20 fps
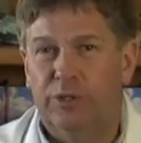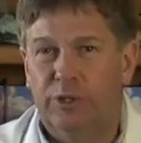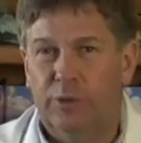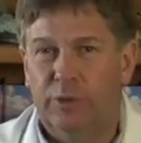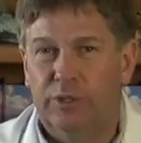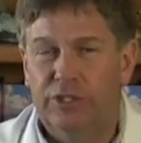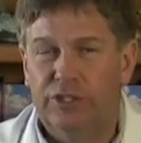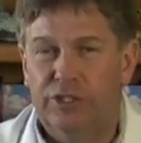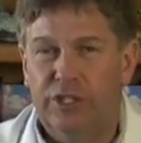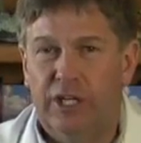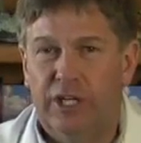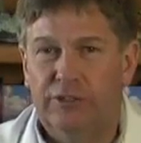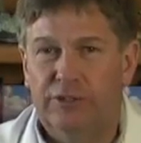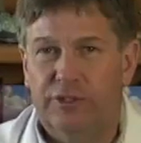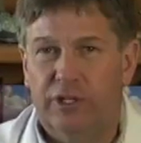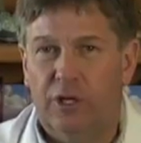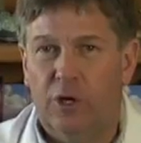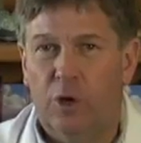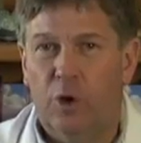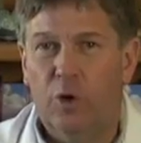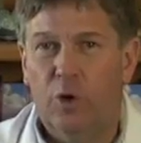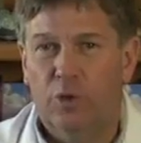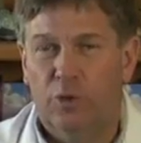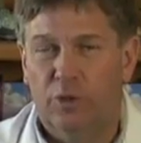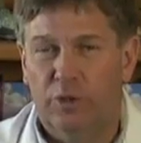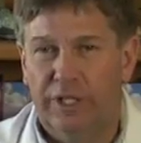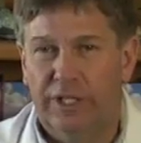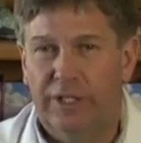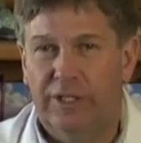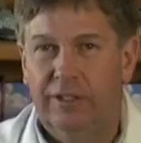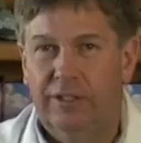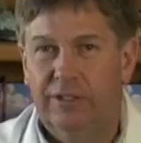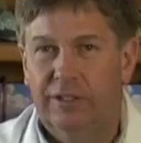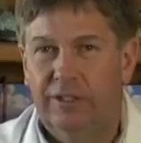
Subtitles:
to ingest a colloid,